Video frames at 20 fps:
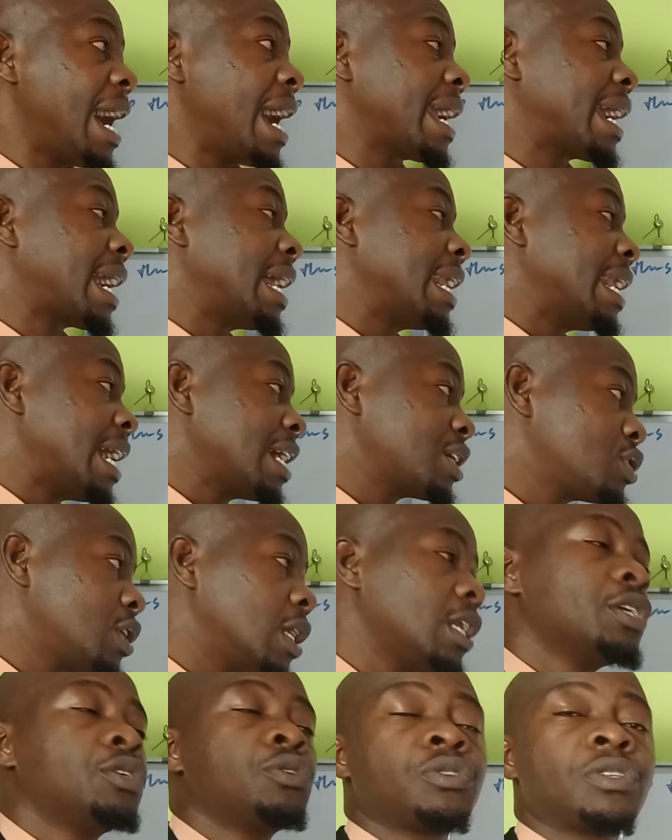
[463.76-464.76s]
I can
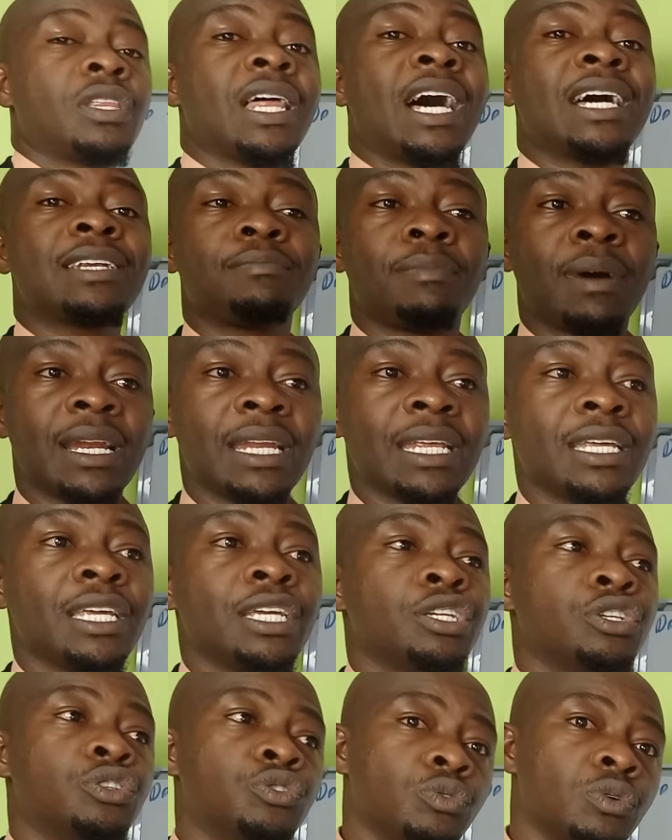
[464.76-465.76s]
actually use that money
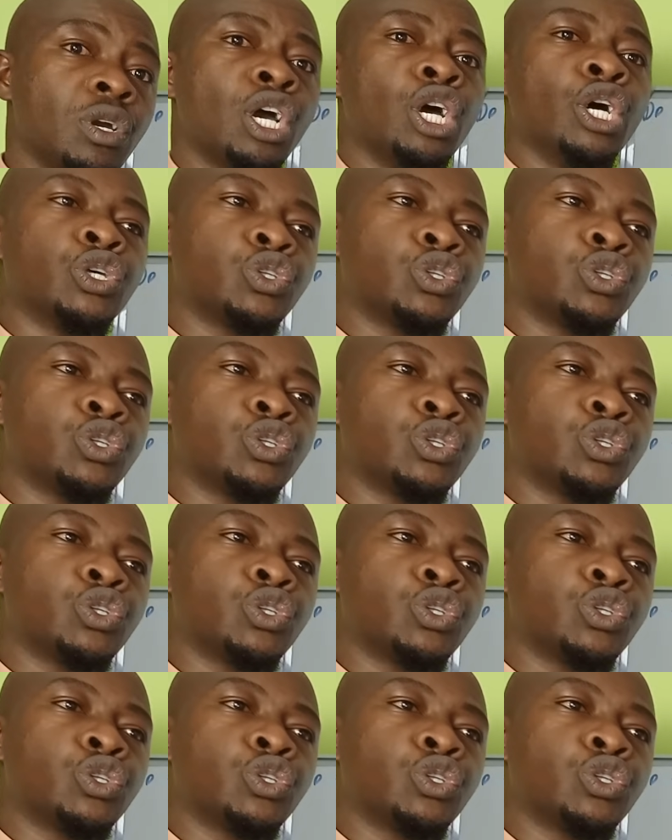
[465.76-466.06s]
into.